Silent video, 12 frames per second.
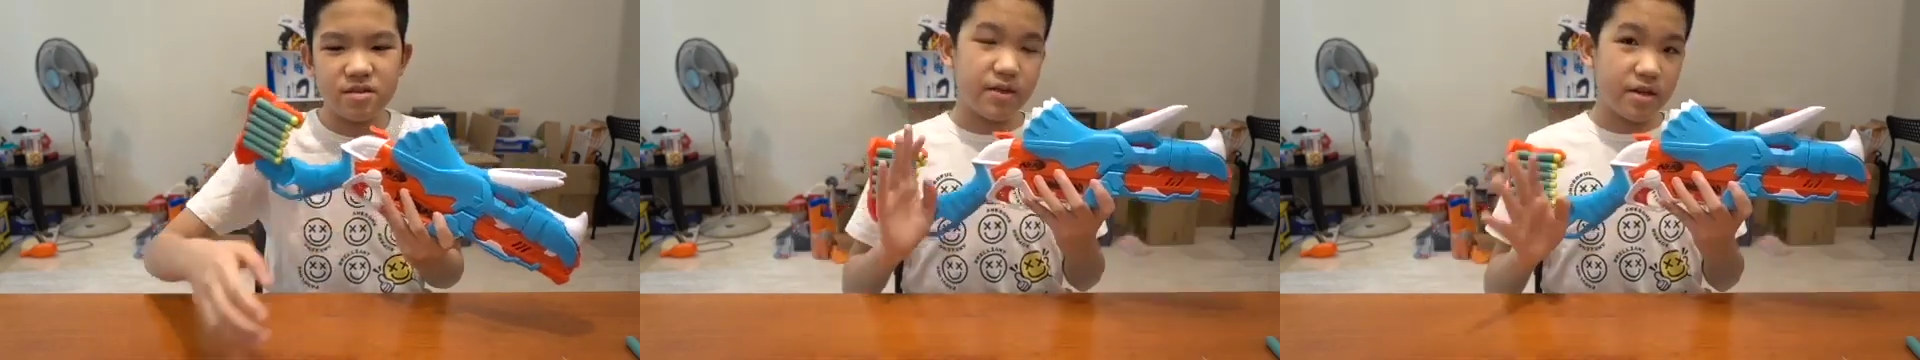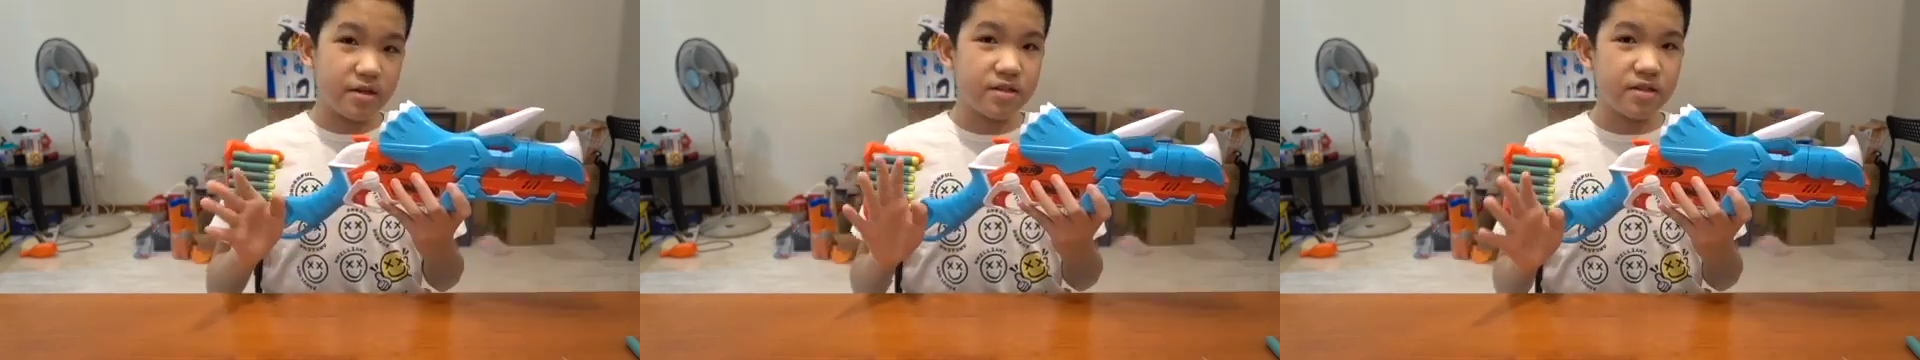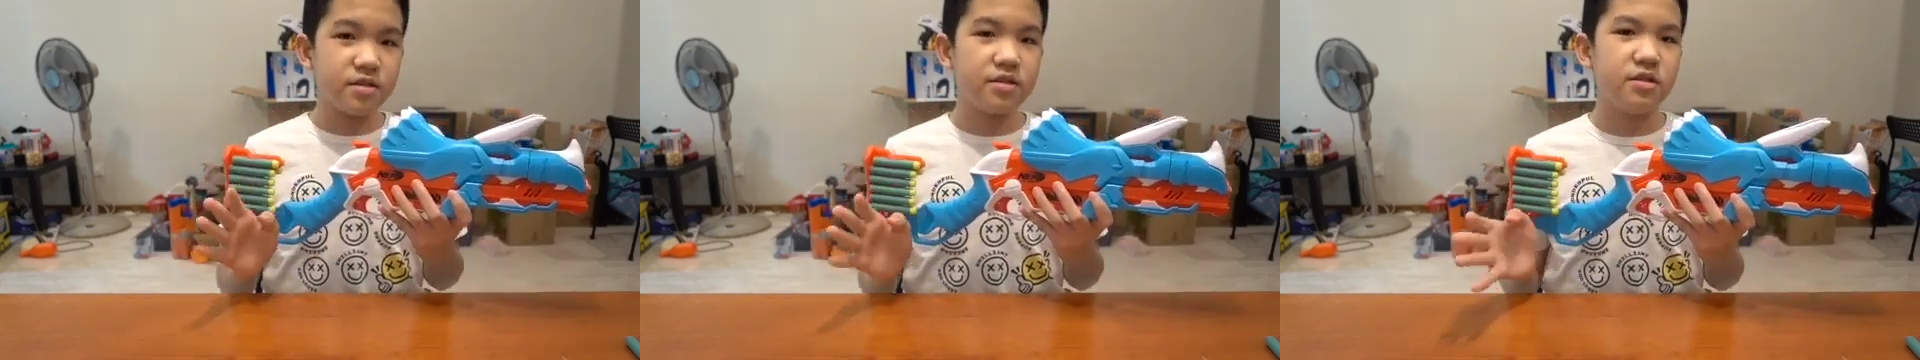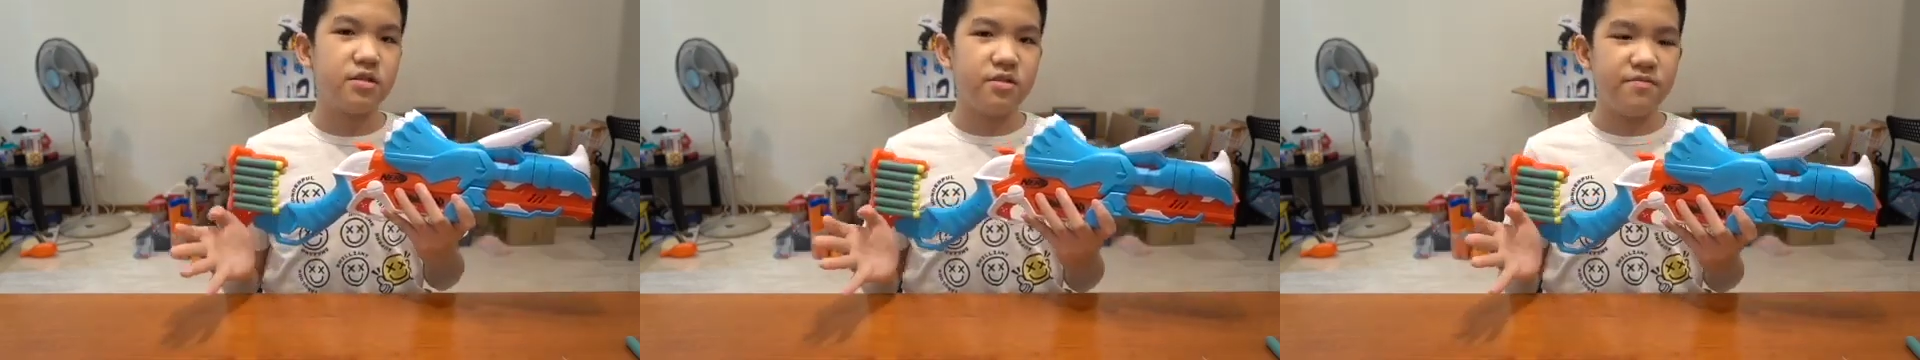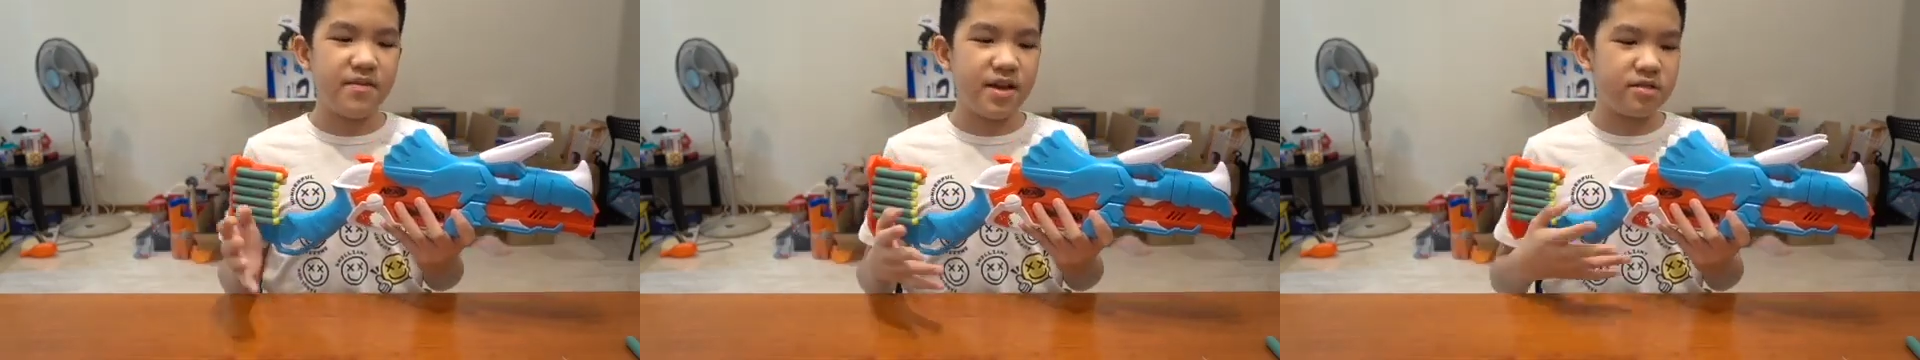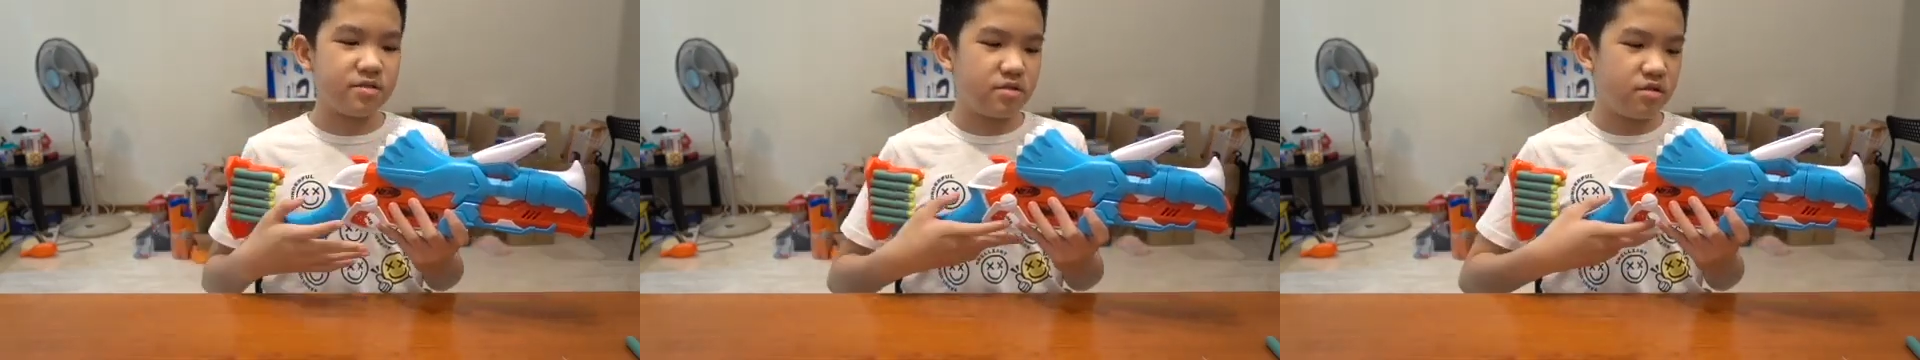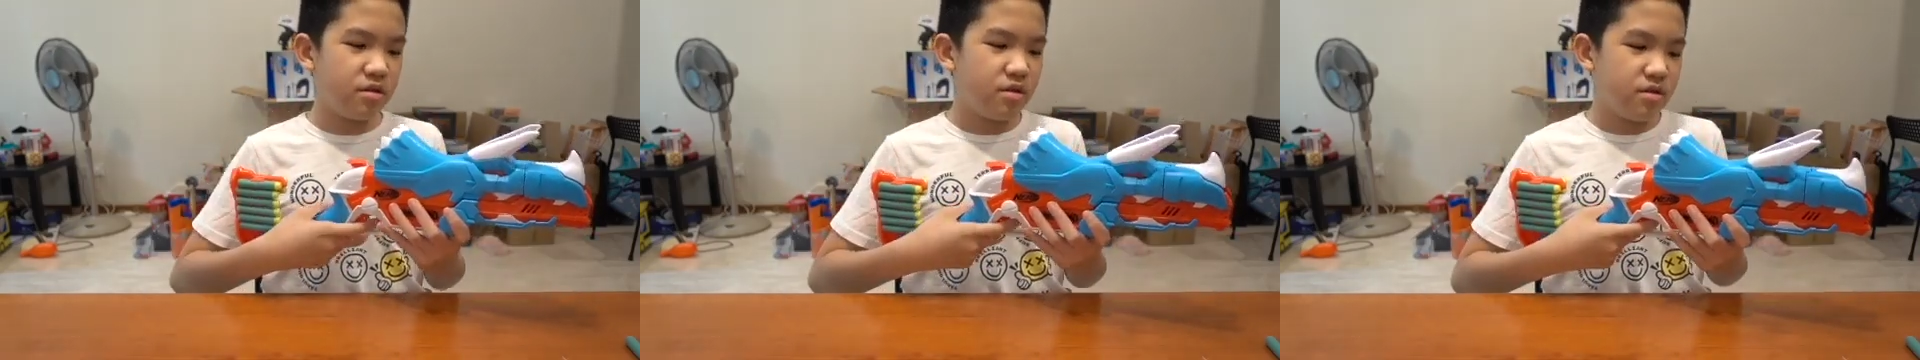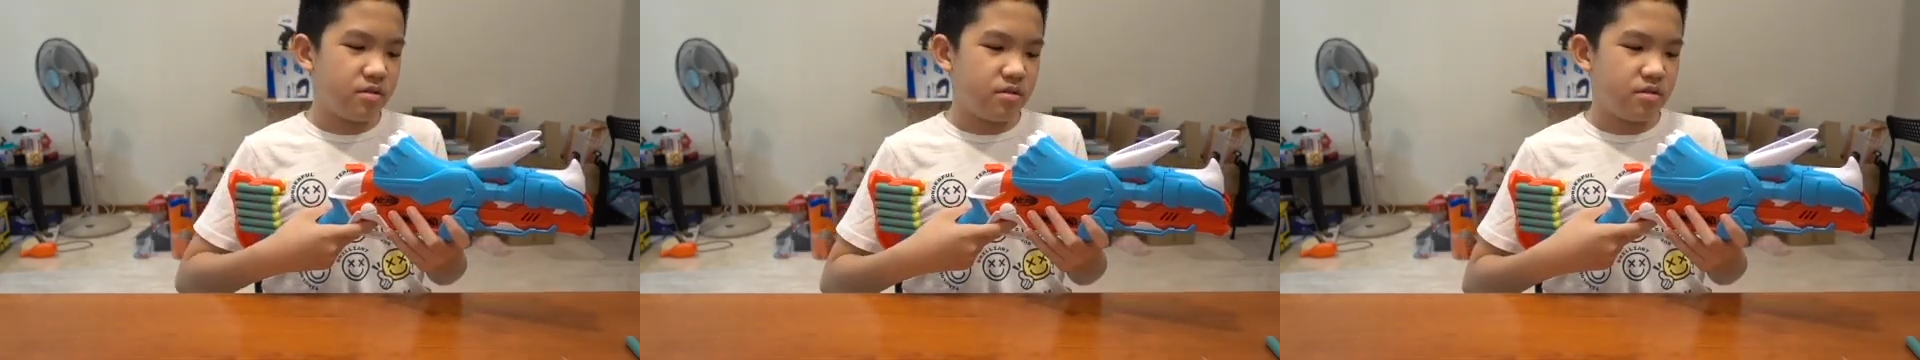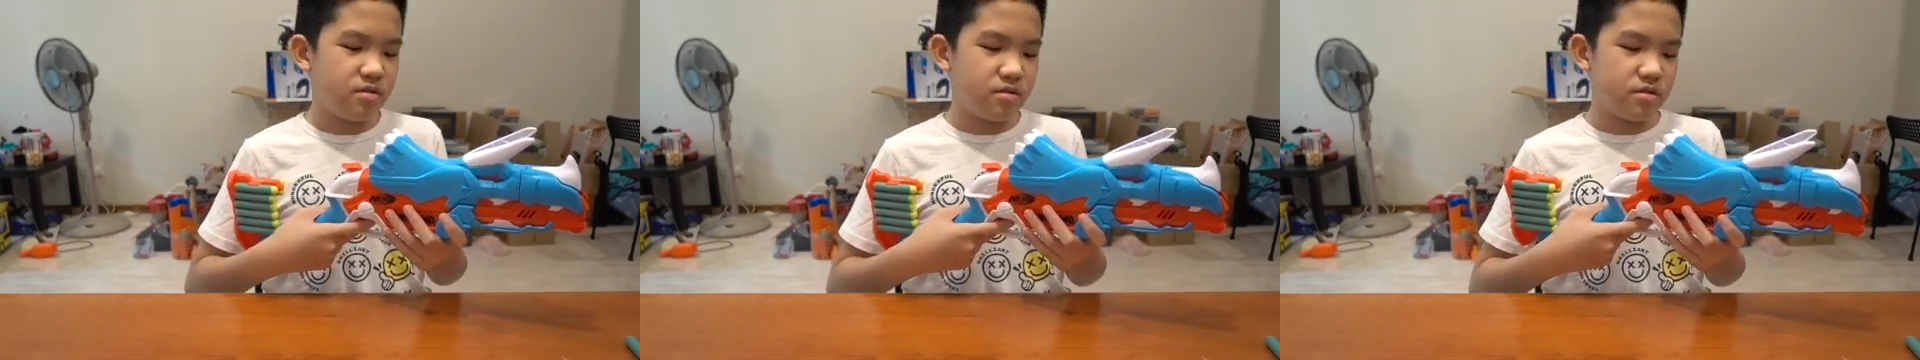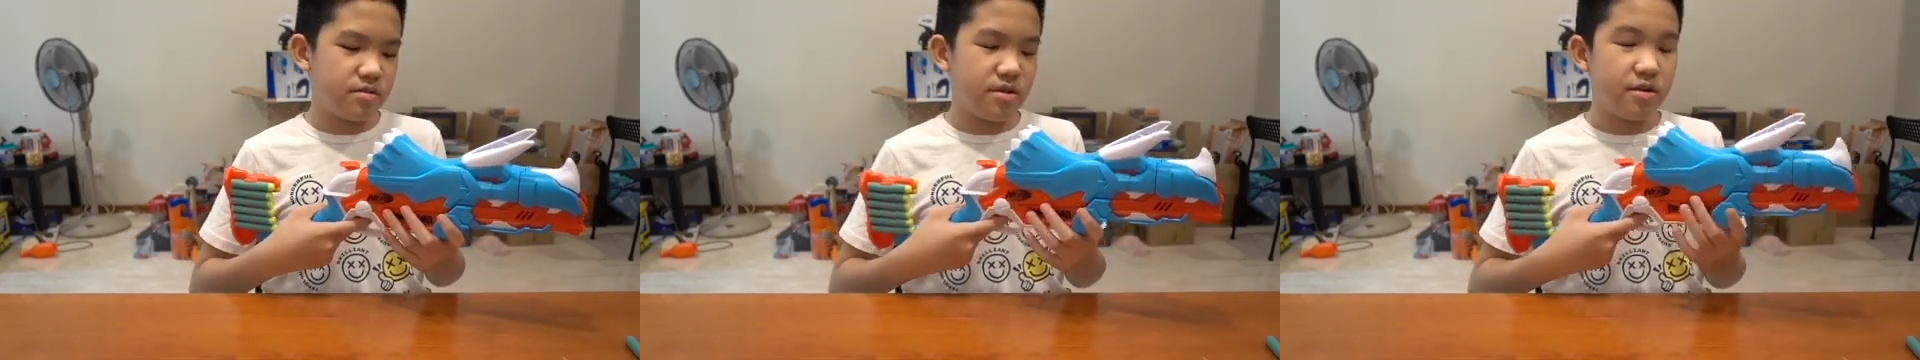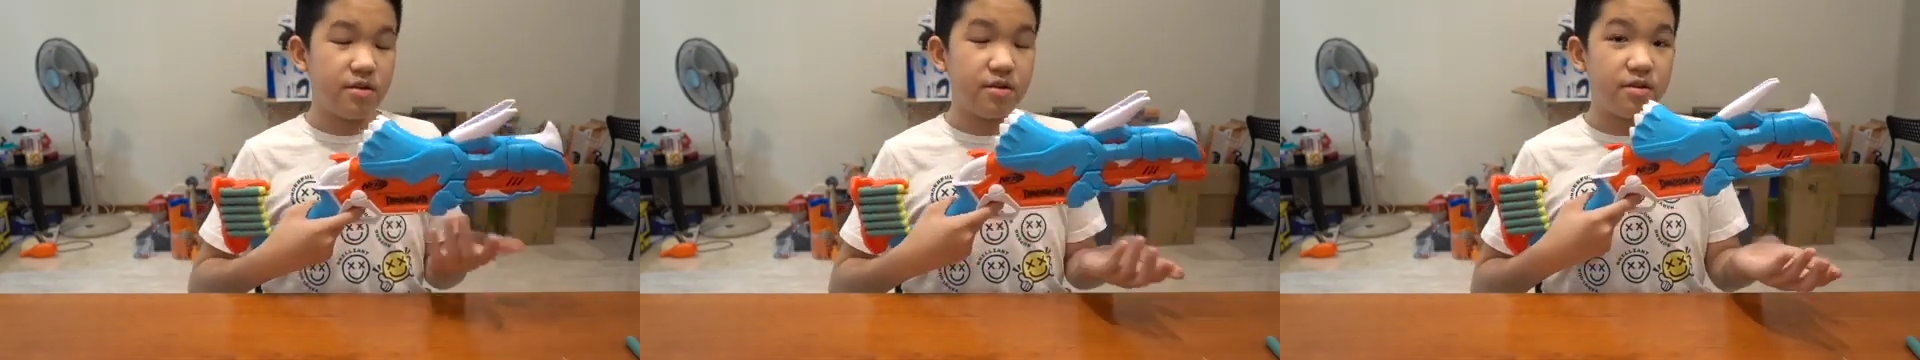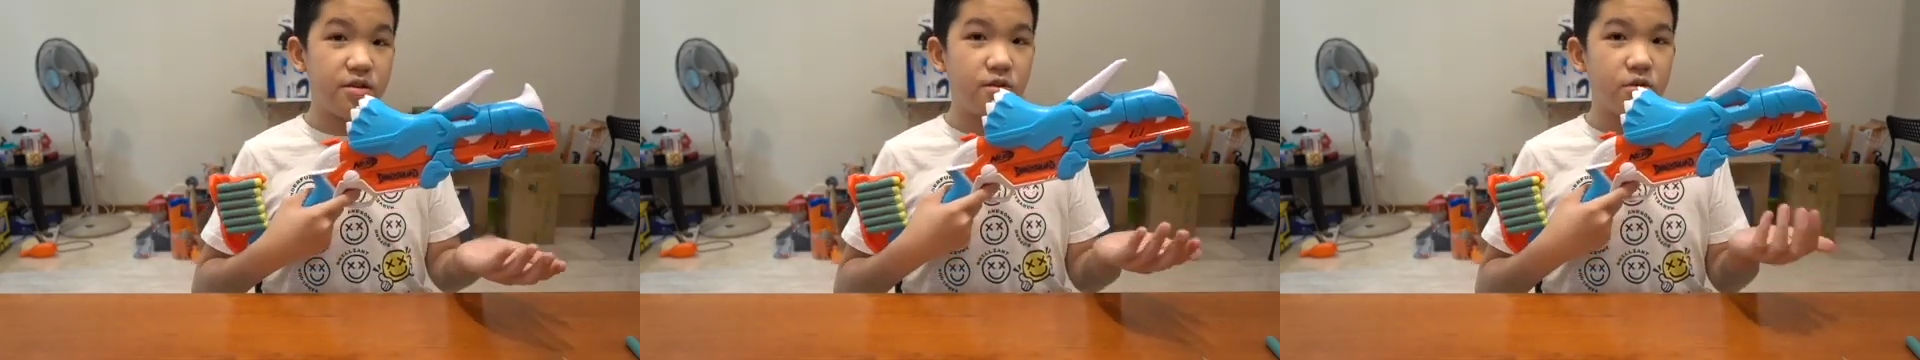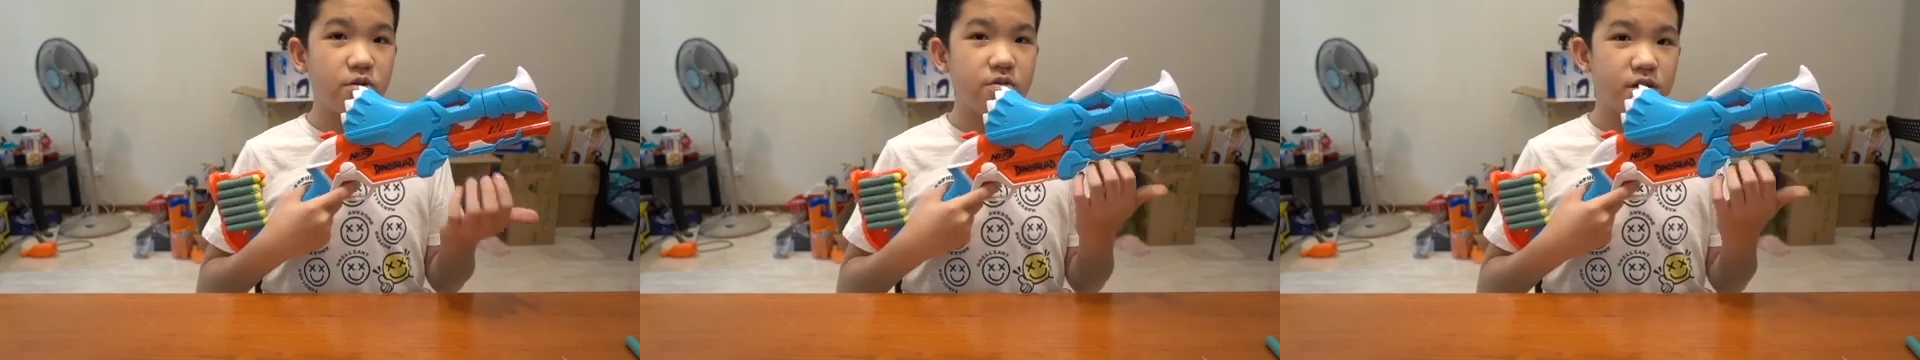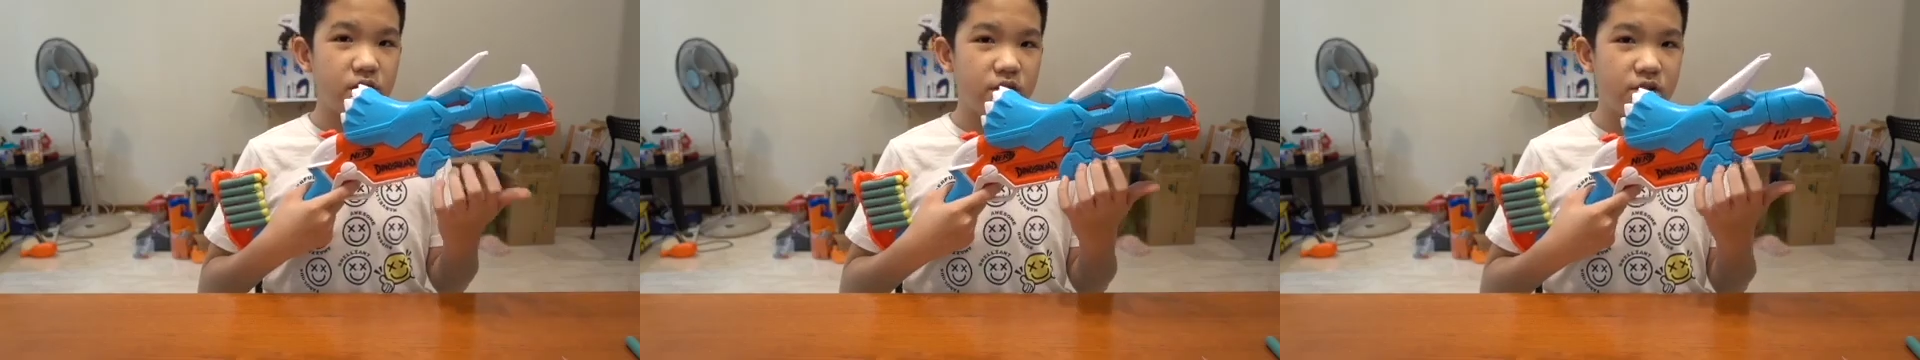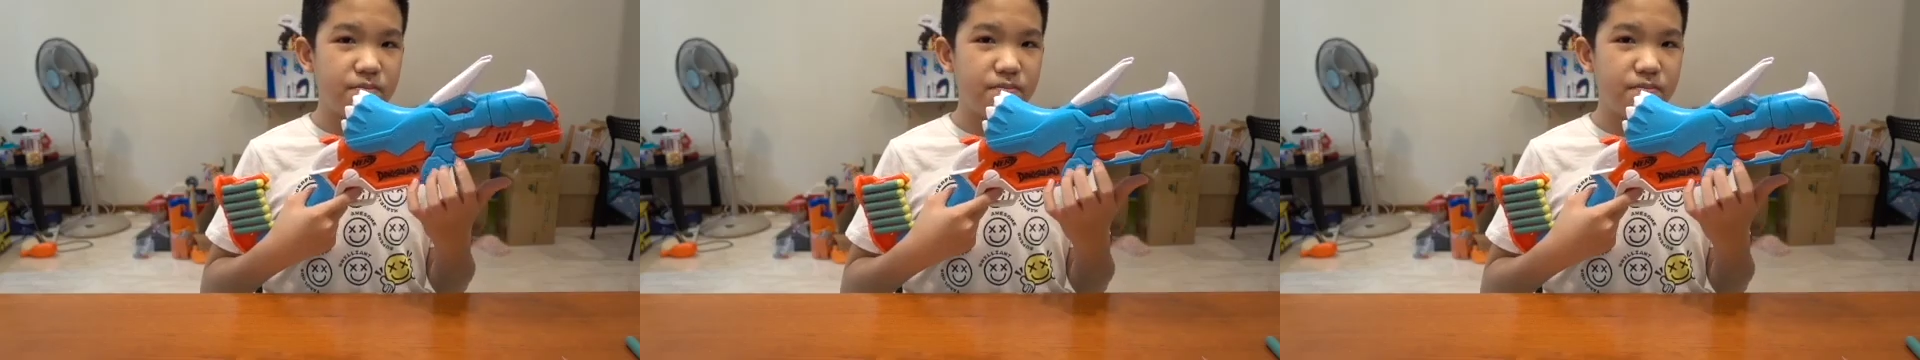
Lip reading: Because this is a Nerf blaster, the logos are only